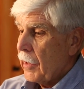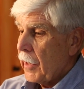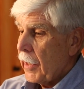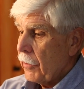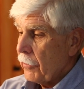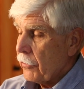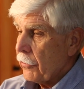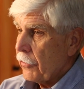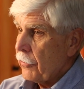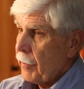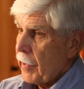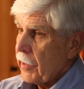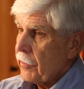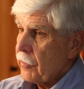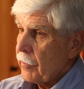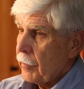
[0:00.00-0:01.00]
I was
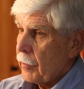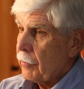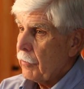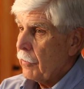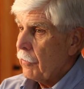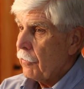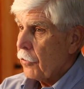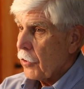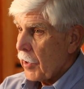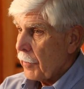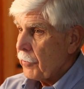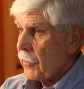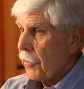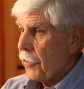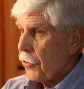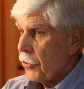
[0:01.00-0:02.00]
responsible for up
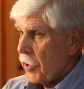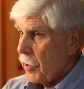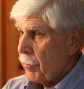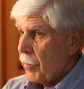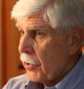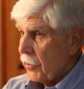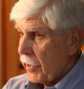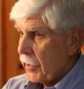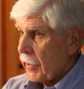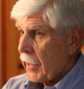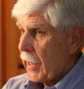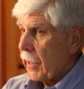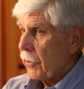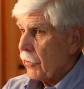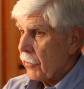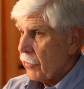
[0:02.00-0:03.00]
to $30 billion,
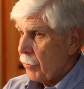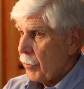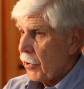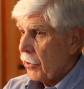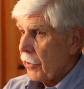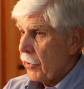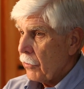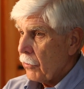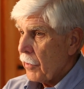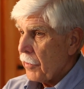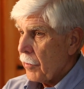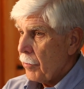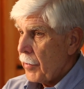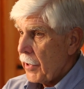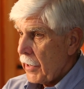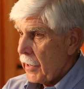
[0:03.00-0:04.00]
billion with
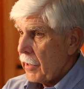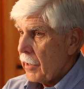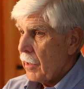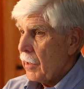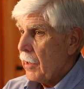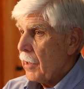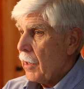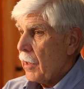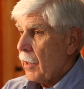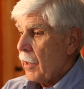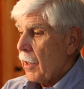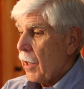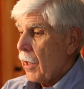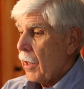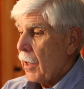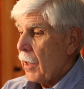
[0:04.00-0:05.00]
a B,
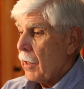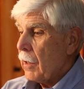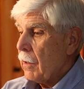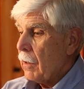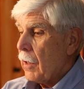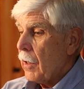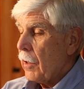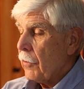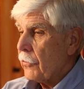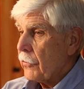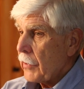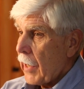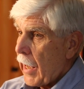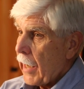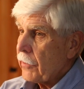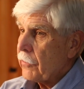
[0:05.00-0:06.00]
of
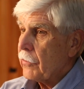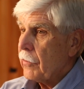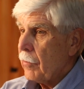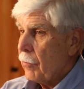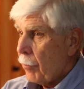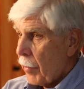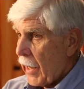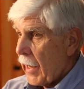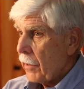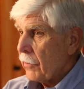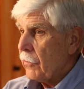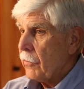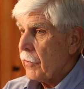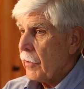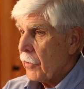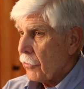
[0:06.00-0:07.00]
stocks,
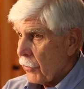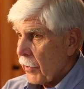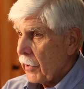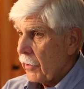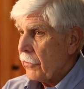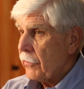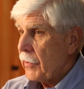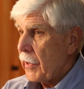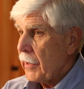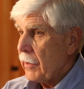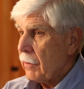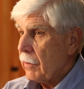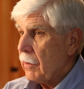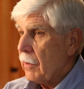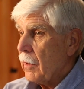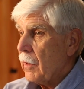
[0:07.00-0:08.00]
bonds, and real estate.
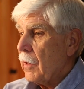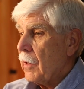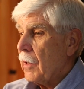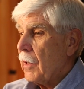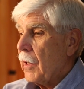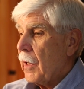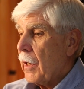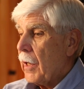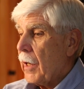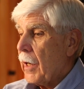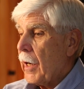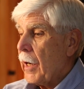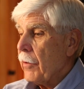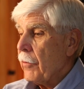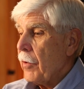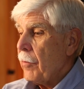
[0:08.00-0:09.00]

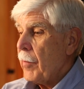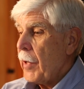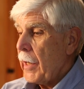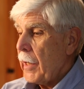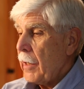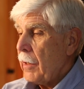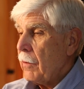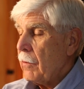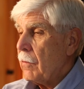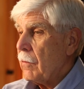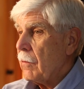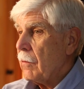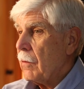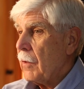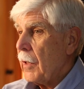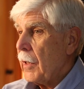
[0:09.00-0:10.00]
I remained
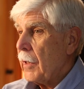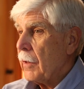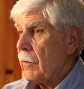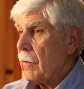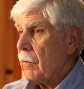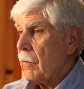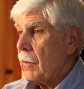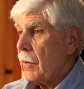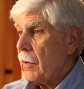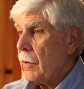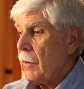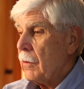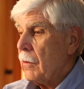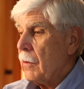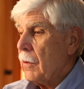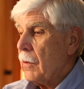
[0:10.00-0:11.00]
at
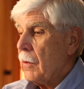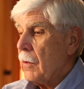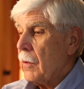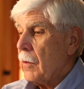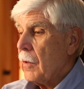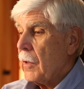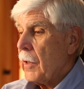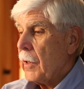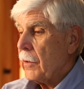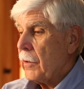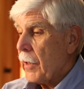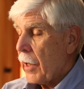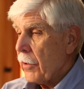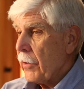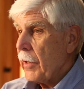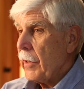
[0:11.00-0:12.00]

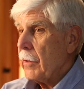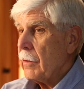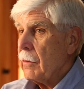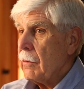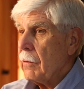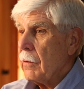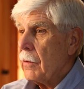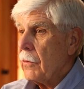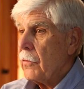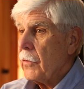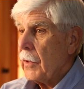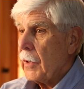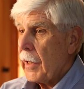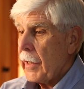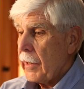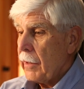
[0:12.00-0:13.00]
Guardian
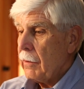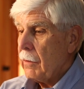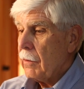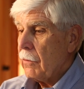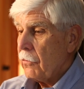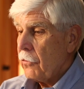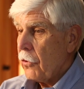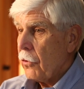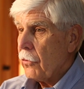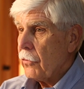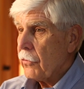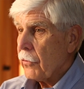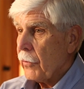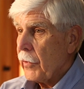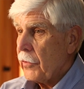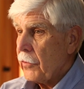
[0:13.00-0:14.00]
until I chose
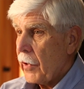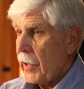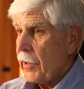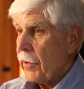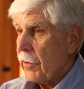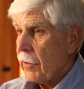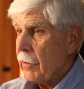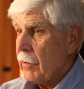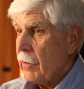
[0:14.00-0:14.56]
to retire.